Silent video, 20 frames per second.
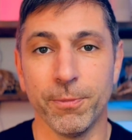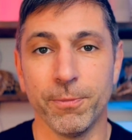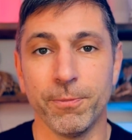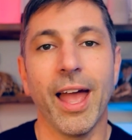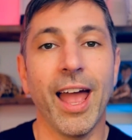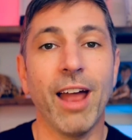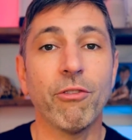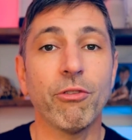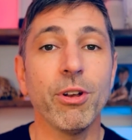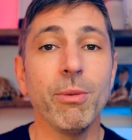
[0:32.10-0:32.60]

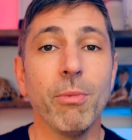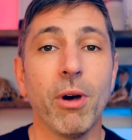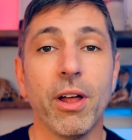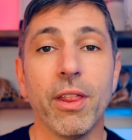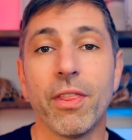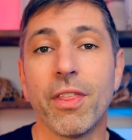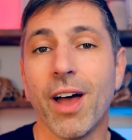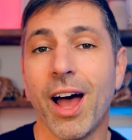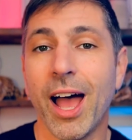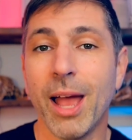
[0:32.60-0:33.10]
Every month,
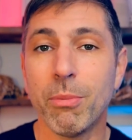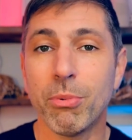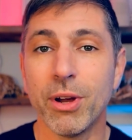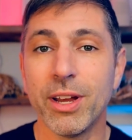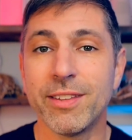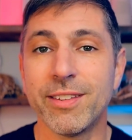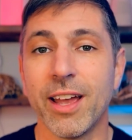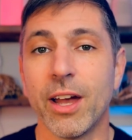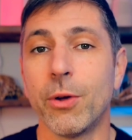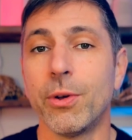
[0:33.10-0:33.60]
I break
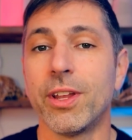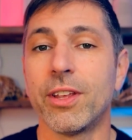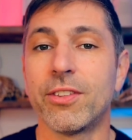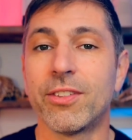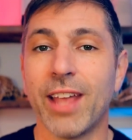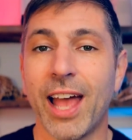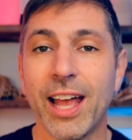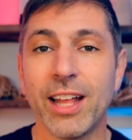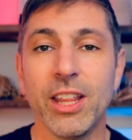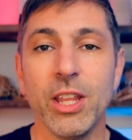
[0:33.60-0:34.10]
down
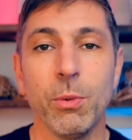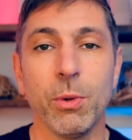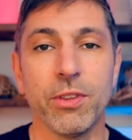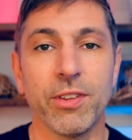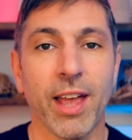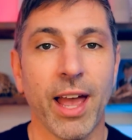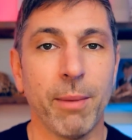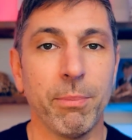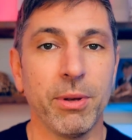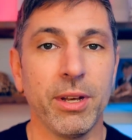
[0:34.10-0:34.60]
exactly what's
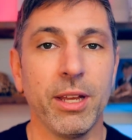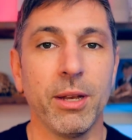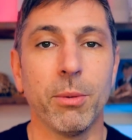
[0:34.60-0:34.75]
happening